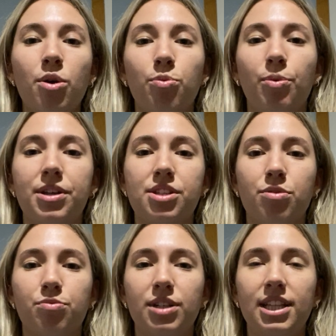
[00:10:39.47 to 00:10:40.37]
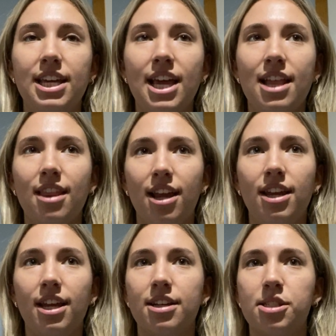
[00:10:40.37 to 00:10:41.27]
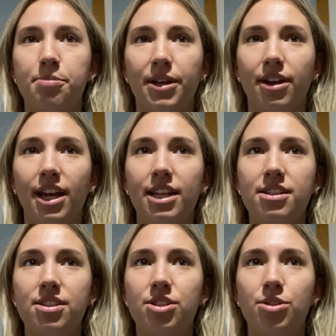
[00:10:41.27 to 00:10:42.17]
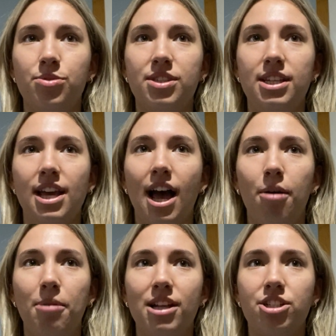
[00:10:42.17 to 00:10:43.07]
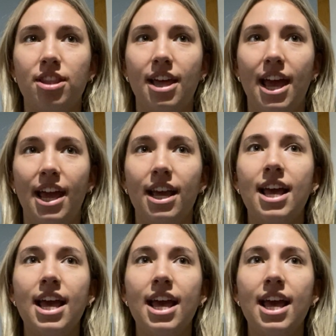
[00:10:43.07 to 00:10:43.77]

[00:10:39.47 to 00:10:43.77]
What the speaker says: was a really enlightening experience to see how much they